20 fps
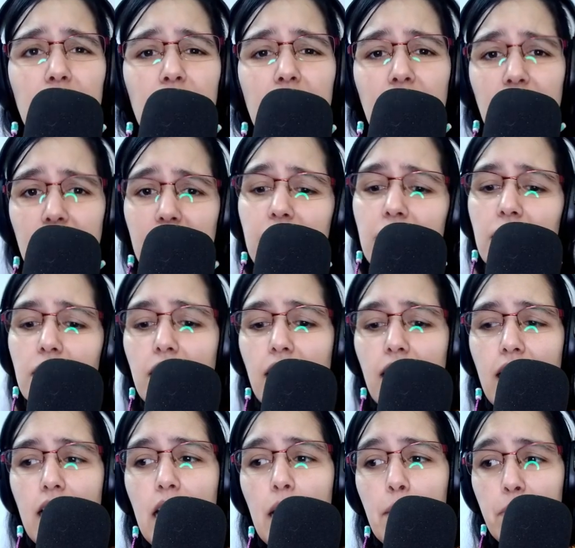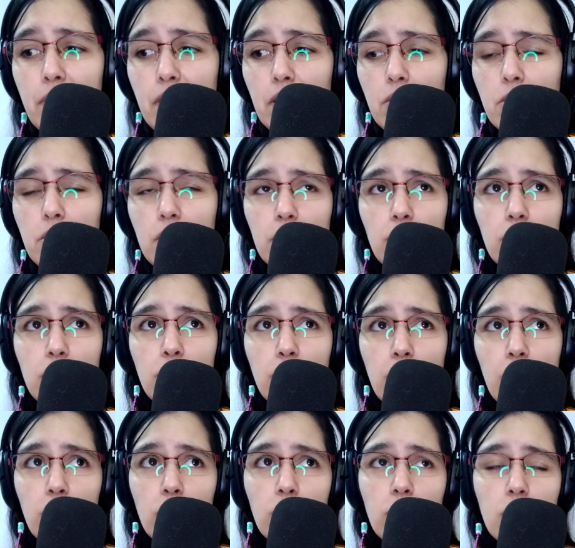easily happen when you're
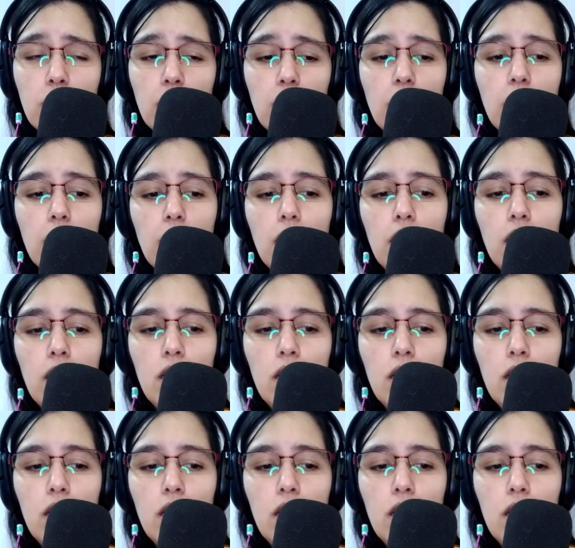recording